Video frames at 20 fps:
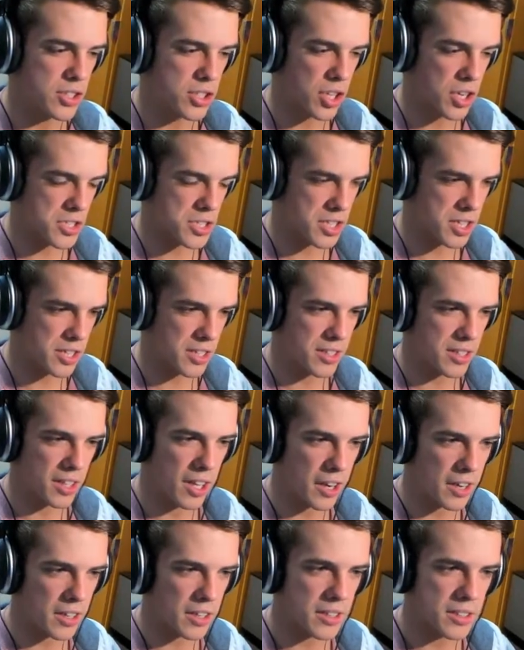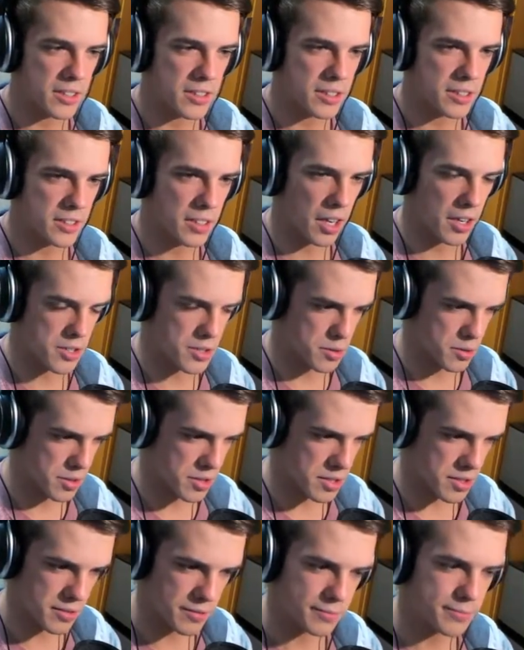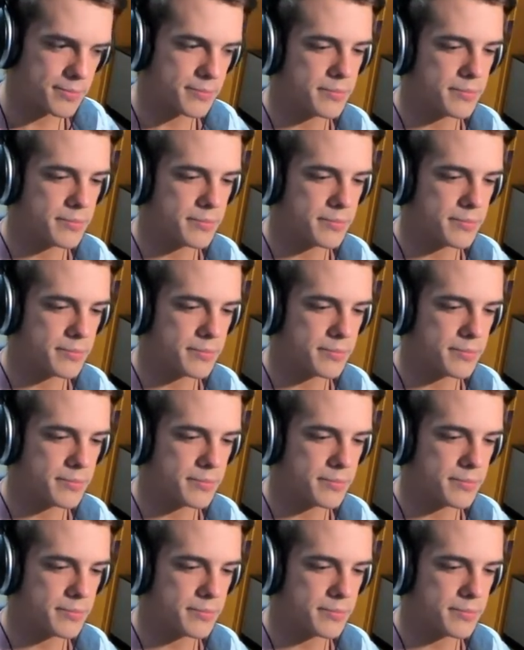Just like dinosaurs.